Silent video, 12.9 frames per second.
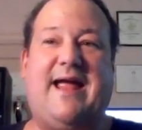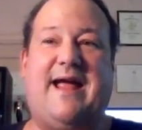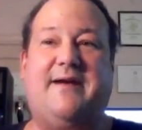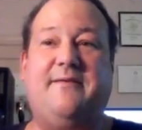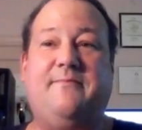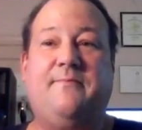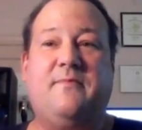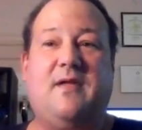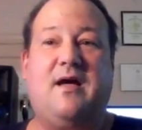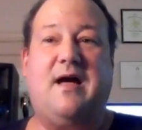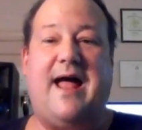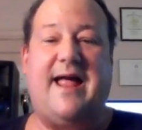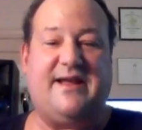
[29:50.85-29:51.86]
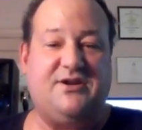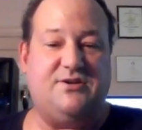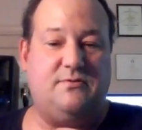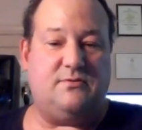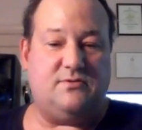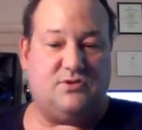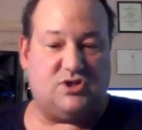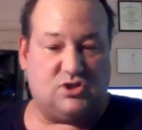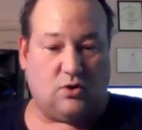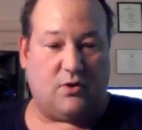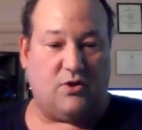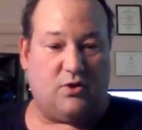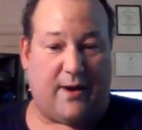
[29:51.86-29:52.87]
And I can
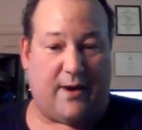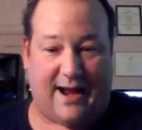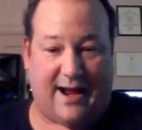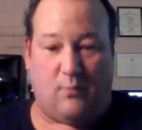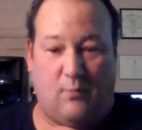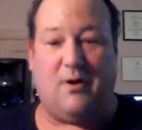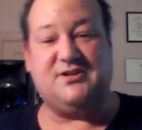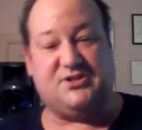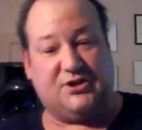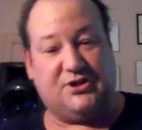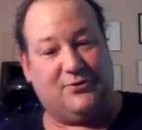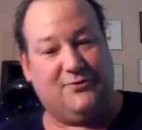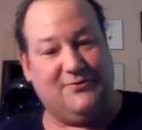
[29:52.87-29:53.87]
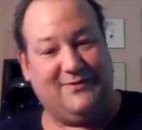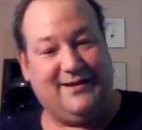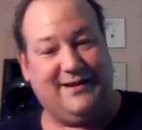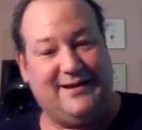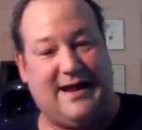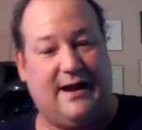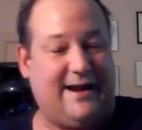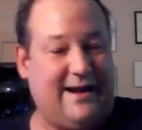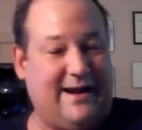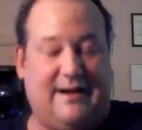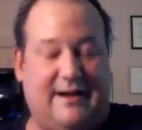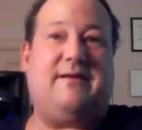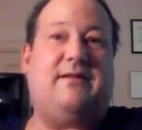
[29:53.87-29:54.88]
score the way I want to. Now,
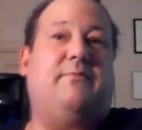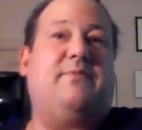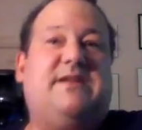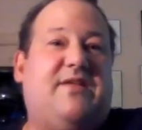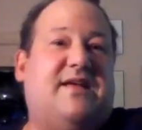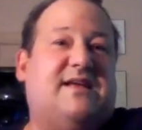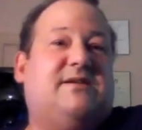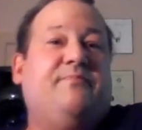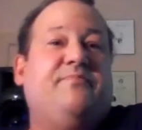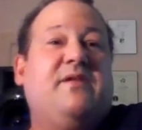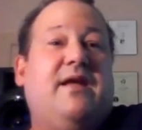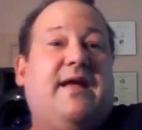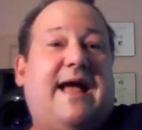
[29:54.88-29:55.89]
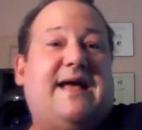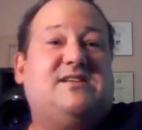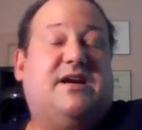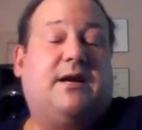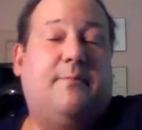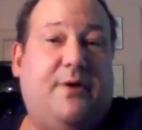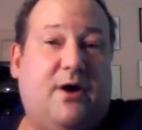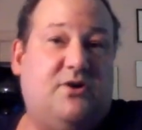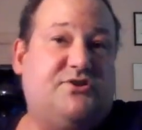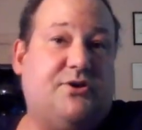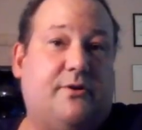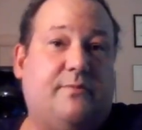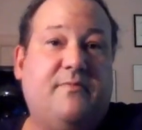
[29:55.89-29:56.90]
and let me tell you this, as a
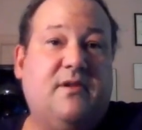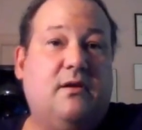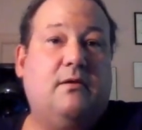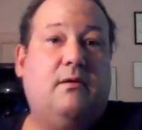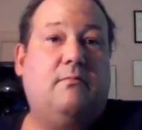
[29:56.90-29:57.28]
composer,